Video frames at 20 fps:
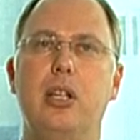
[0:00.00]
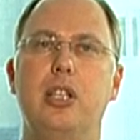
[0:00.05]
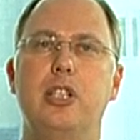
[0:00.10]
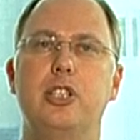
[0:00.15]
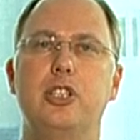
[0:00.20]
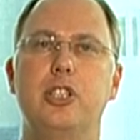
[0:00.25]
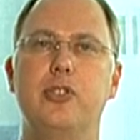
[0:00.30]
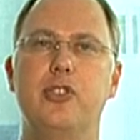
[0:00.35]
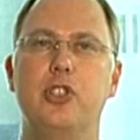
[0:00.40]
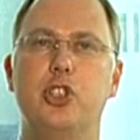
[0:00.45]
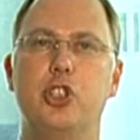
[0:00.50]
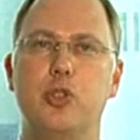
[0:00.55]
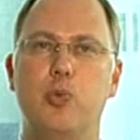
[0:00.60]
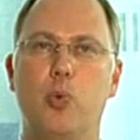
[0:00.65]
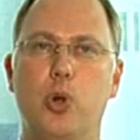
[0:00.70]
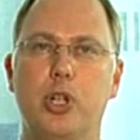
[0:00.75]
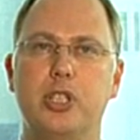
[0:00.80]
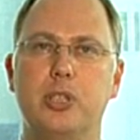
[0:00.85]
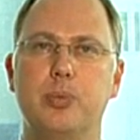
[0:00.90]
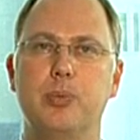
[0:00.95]
Steven
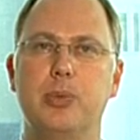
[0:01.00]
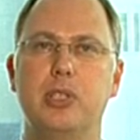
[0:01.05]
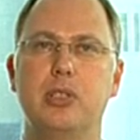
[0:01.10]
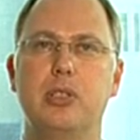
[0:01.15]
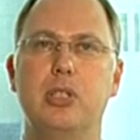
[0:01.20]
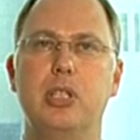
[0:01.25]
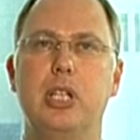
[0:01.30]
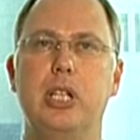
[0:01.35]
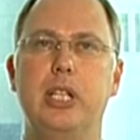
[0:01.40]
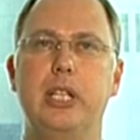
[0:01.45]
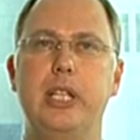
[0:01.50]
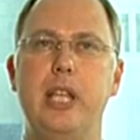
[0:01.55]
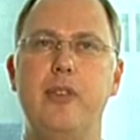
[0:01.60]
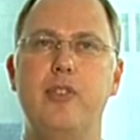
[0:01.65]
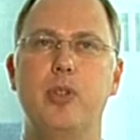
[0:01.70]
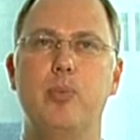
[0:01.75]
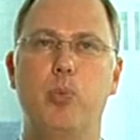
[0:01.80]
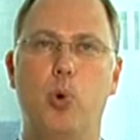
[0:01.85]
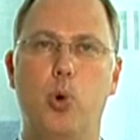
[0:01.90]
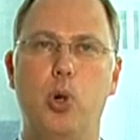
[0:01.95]
Schwartzman,
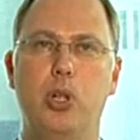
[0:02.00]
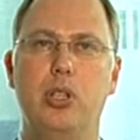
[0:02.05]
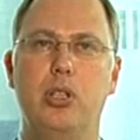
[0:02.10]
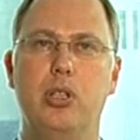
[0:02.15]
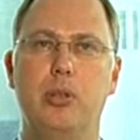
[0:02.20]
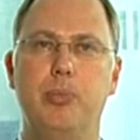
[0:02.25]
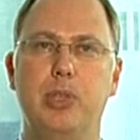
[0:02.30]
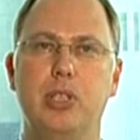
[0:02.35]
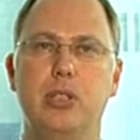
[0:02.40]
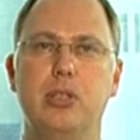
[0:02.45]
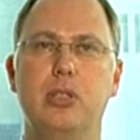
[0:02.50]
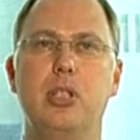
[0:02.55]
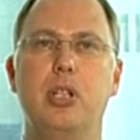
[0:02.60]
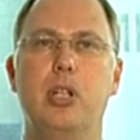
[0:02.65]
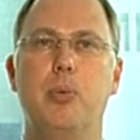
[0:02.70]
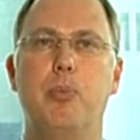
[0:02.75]
David Borderman,